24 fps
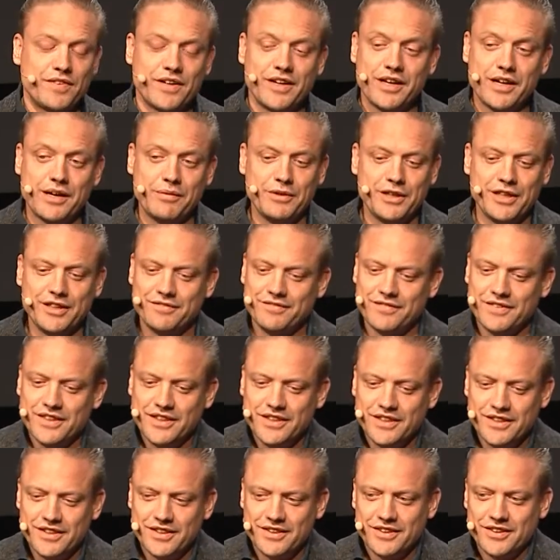and I mean,
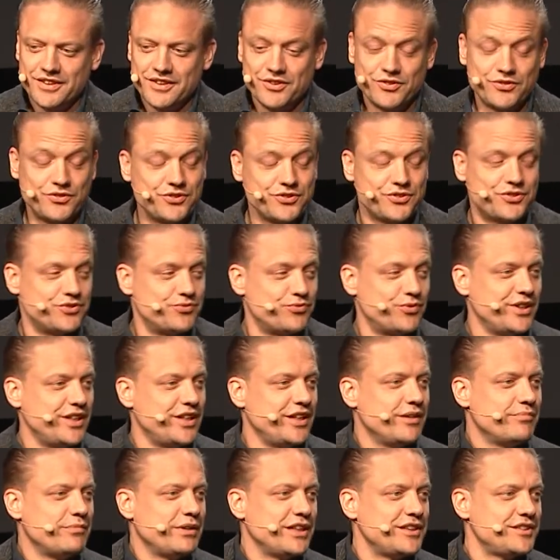just
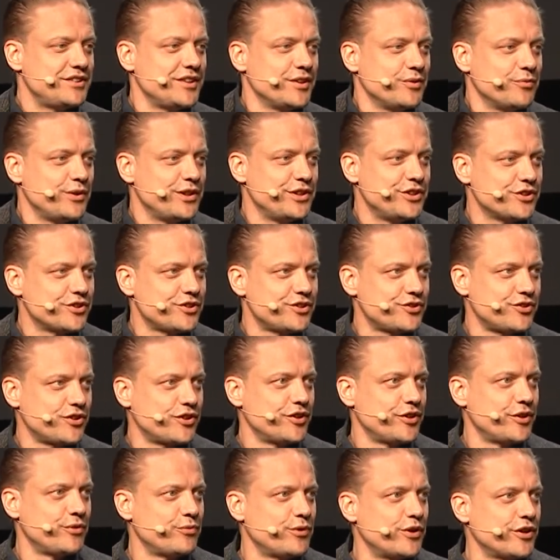really amazing. We just
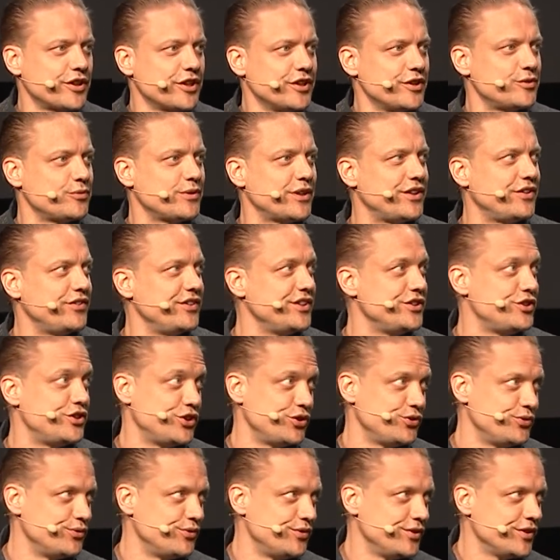started working together in
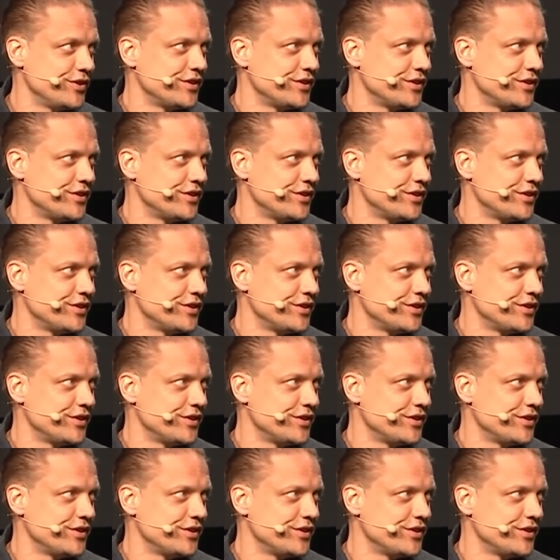June.